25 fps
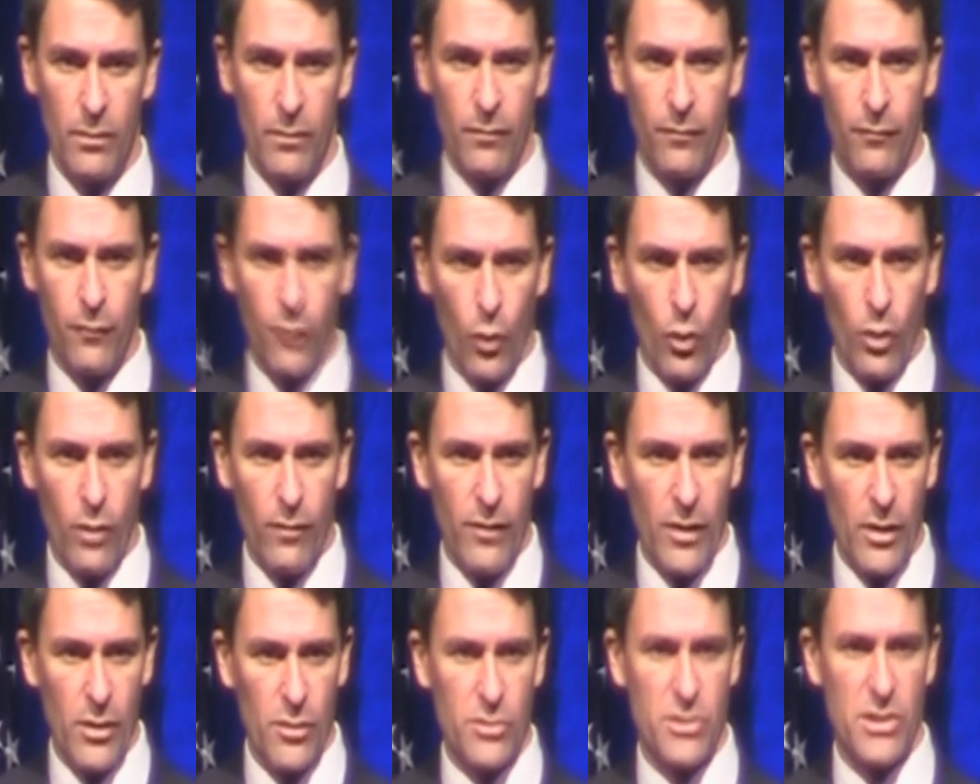Four
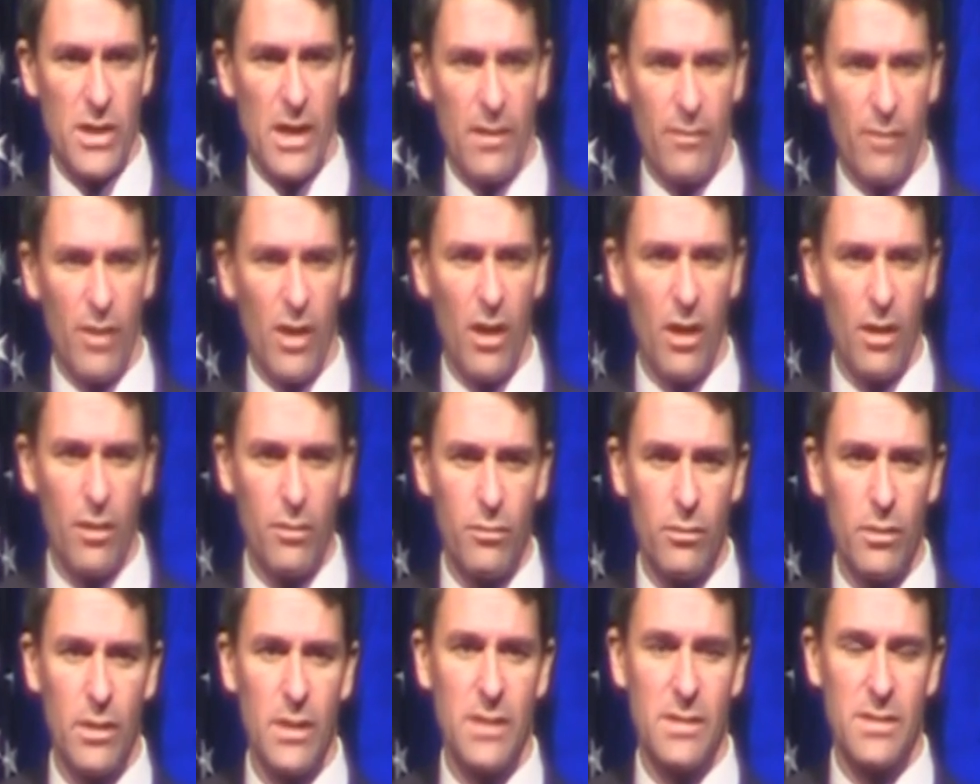votes out of
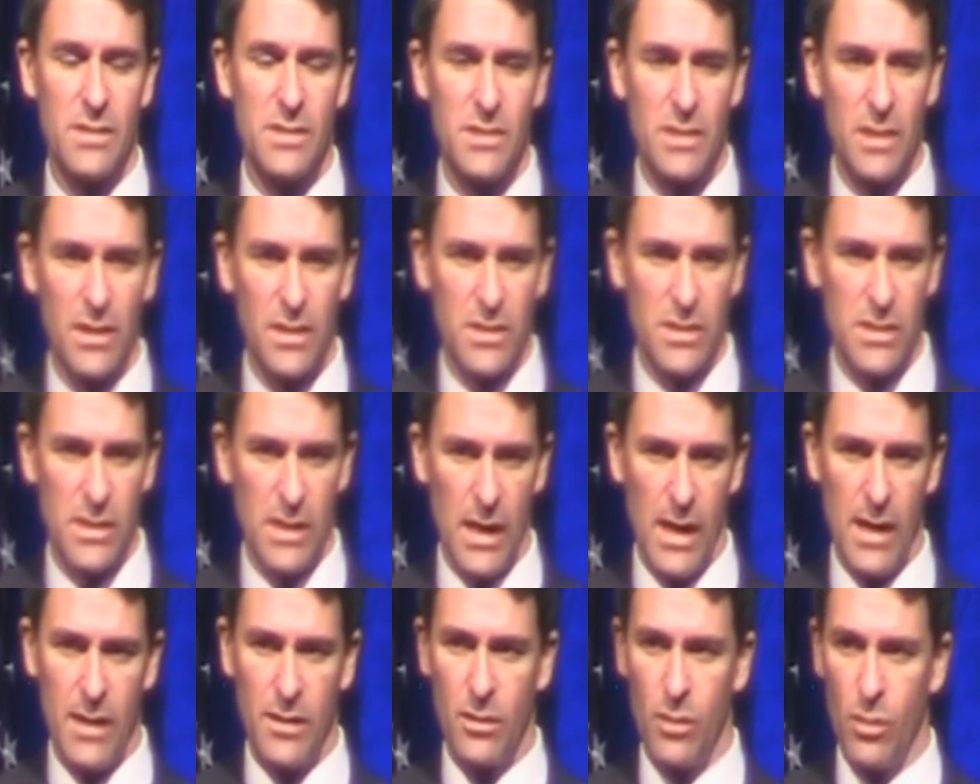
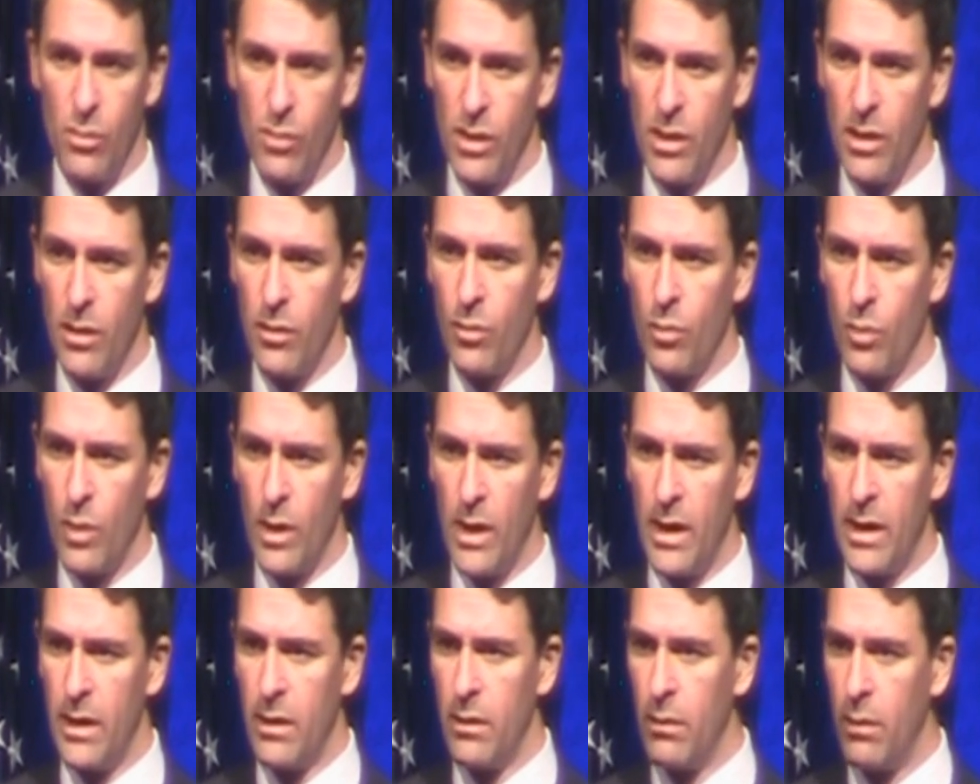168 go the other
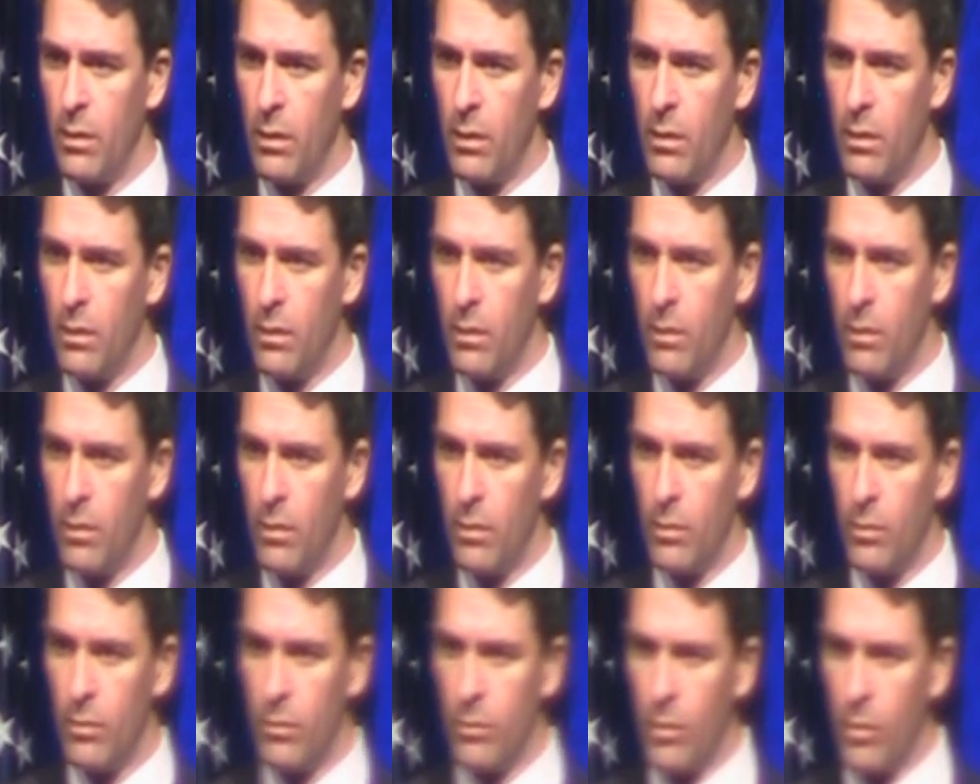way,
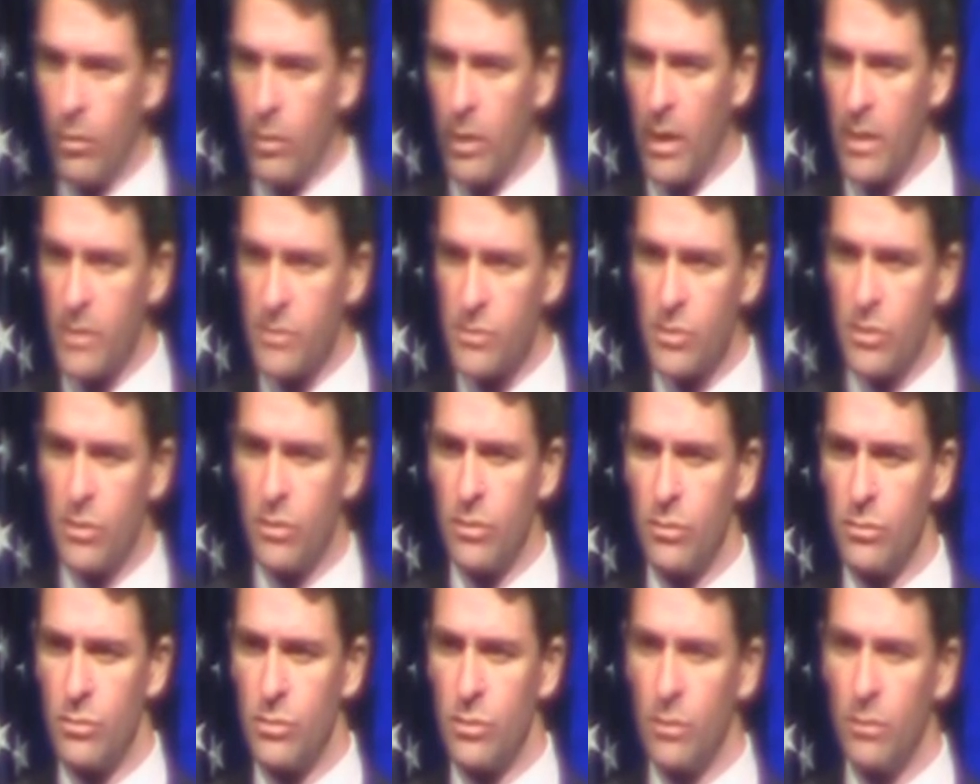no
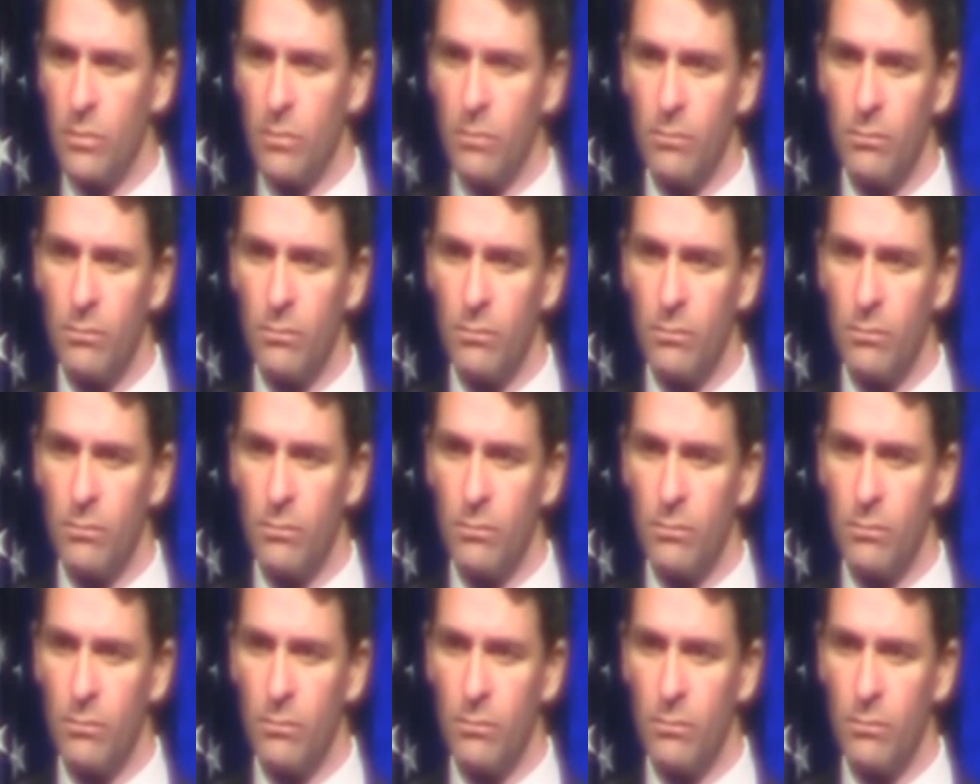Constitution.